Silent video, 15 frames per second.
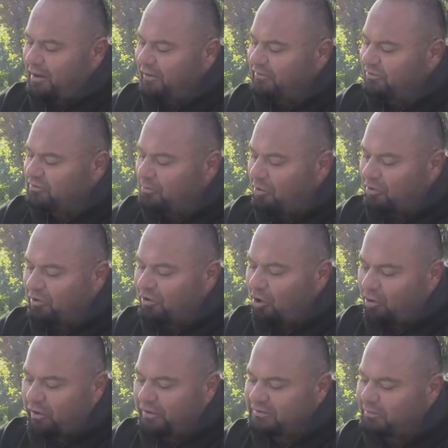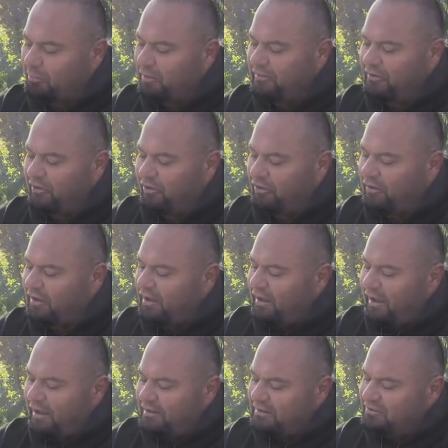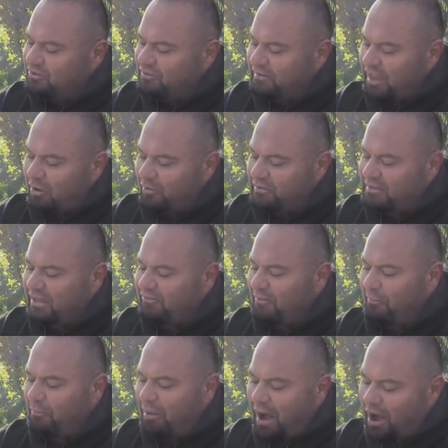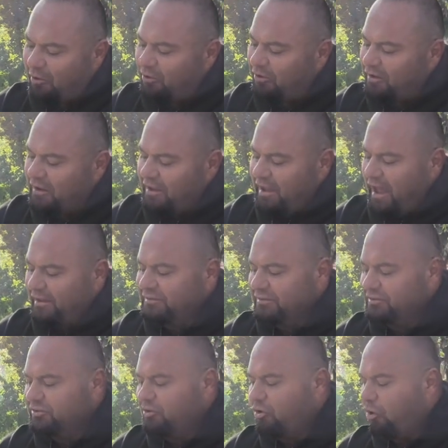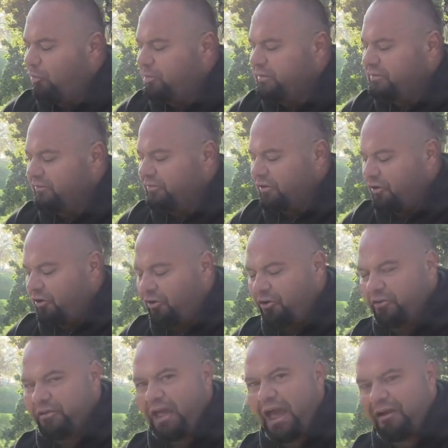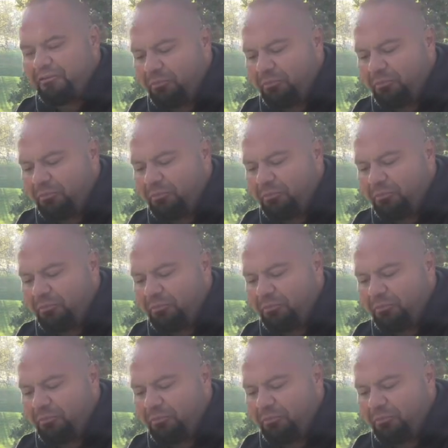out of the smoke locusts upon the earth, and unto them was given power as the scorpions of the earth have